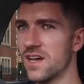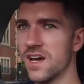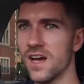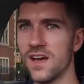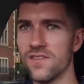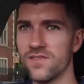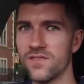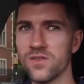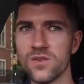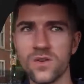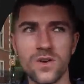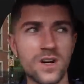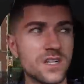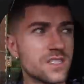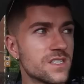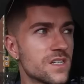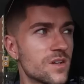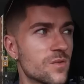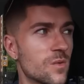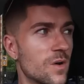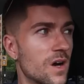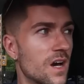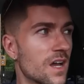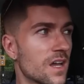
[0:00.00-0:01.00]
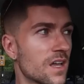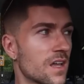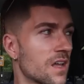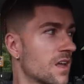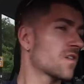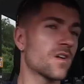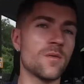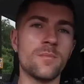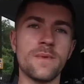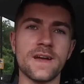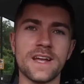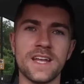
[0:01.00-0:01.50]
I have no idea why.
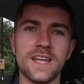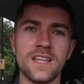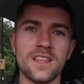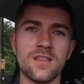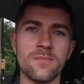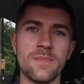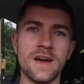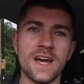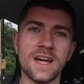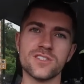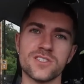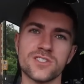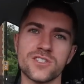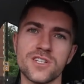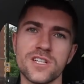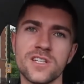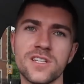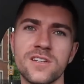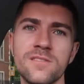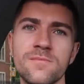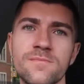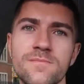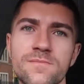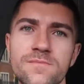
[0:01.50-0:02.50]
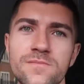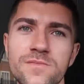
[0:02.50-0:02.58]
Got Maggie in the back just chilling.